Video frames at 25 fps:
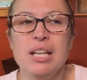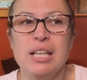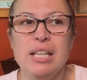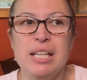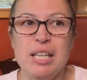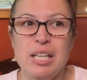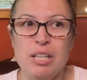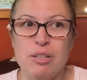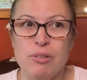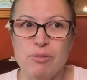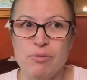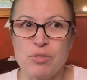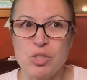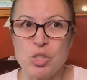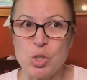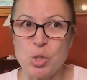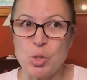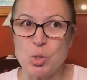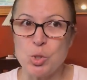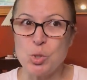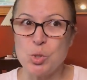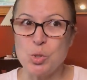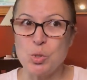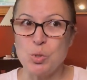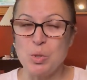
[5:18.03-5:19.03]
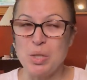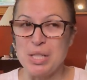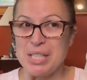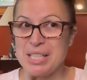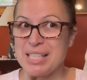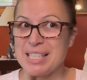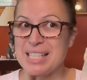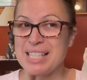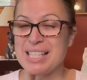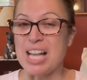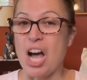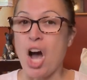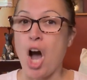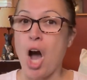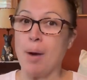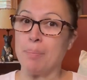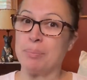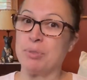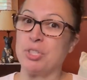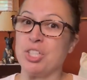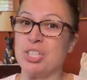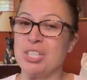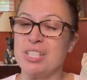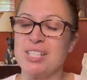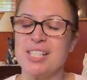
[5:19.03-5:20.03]
gives students
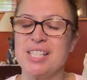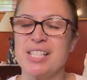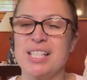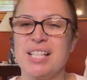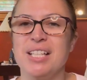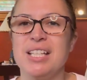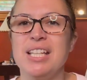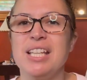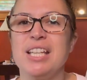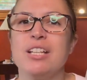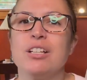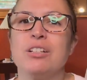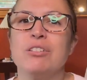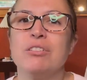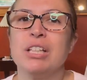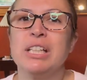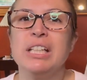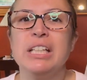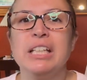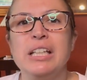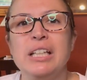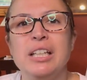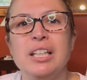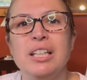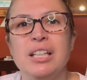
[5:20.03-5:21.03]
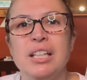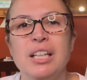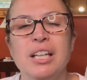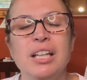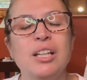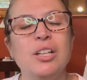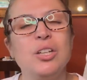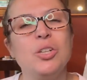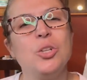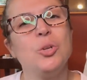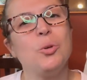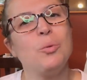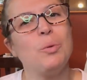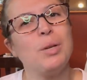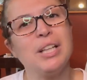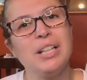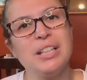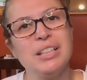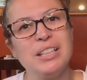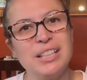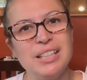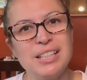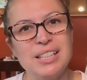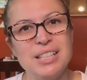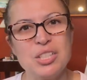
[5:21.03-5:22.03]
options, and here in New
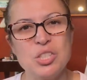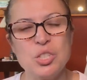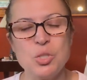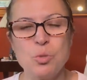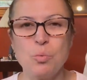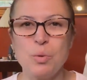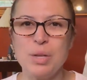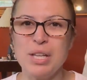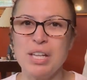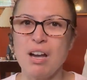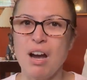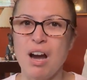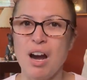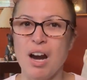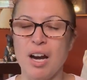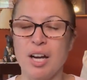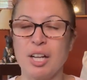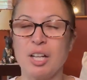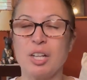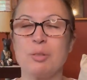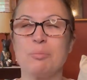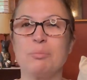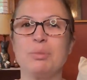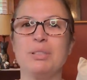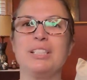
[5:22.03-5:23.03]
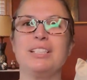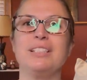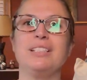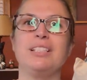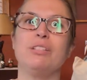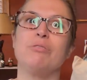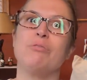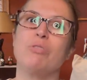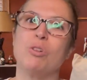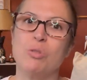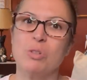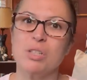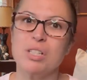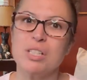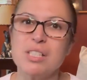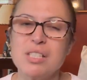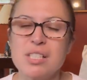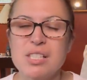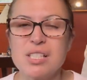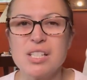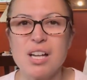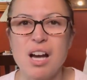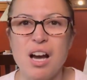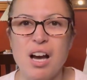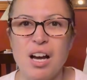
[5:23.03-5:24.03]
England, we are completely
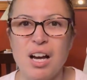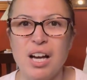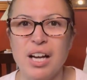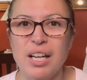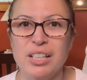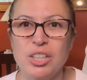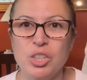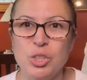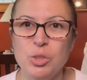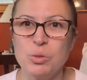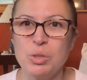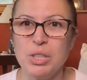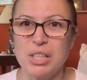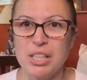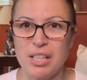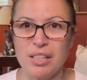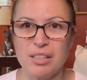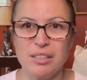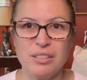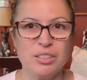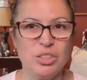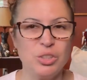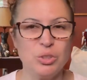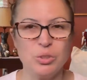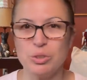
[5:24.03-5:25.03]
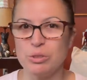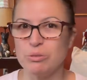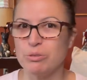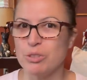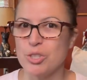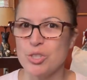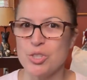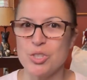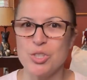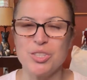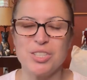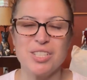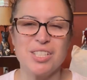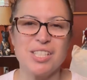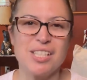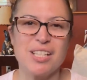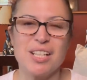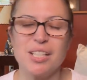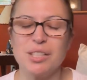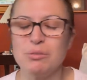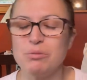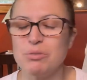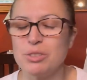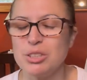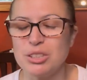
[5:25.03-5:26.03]
focused on UDL, Universal
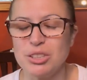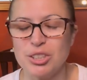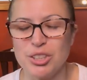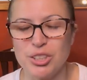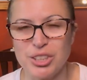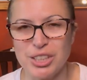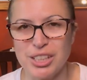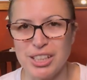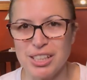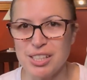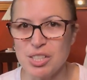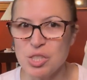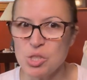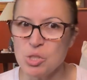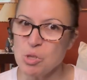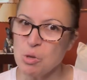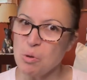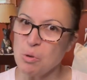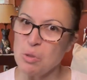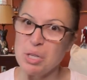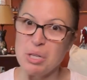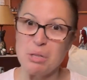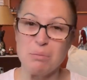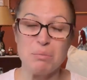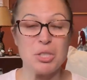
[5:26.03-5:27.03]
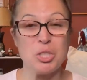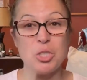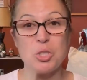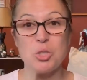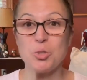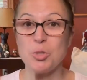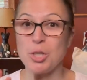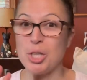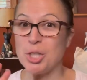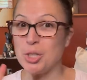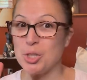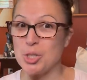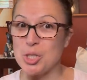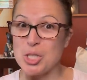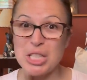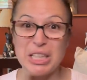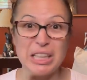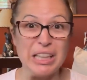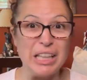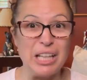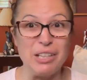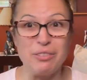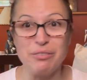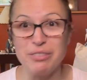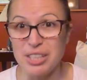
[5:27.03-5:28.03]
Design for Learning, so the administrators
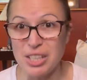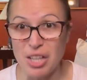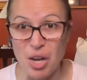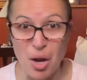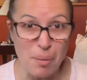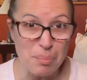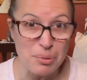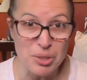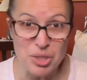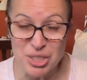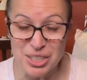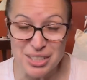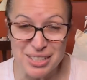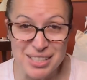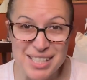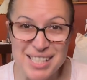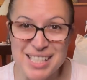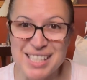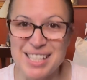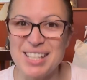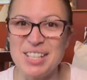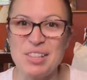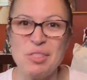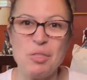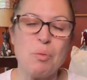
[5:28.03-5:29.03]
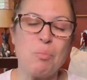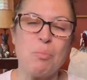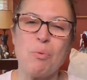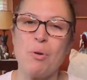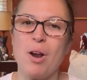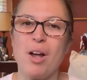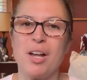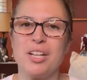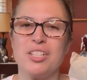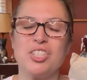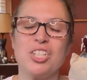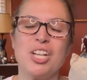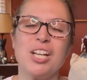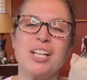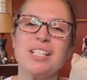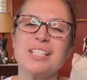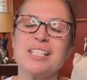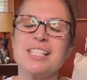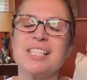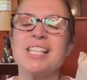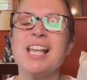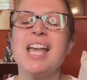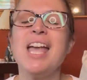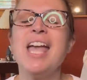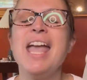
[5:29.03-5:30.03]
love the options in the
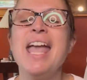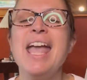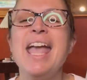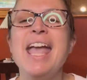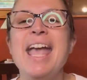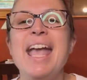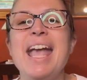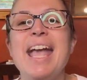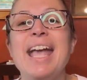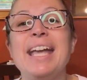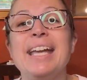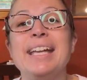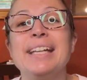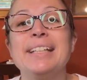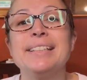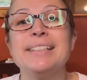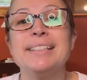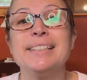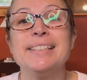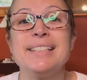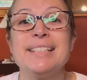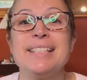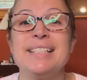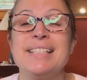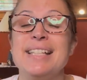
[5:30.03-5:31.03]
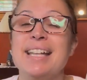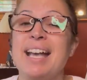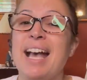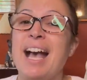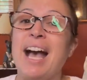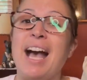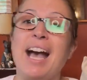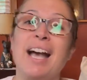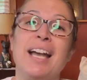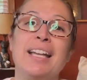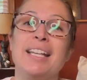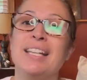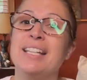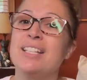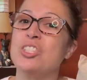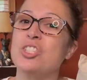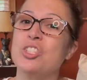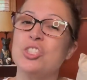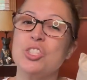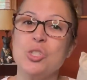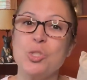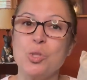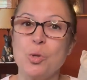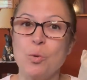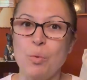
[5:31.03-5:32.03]
projects, and it's
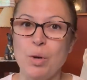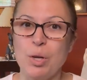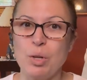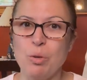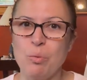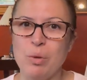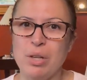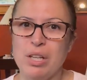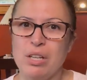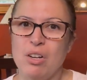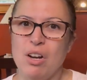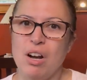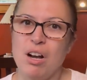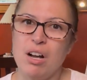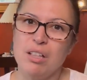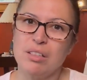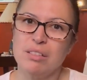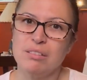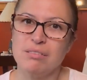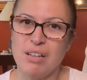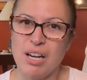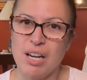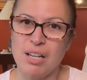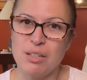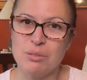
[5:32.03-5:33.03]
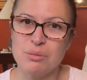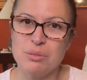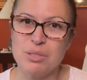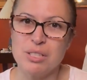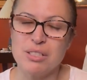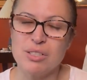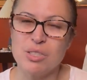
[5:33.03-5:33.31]
just a win-win all around.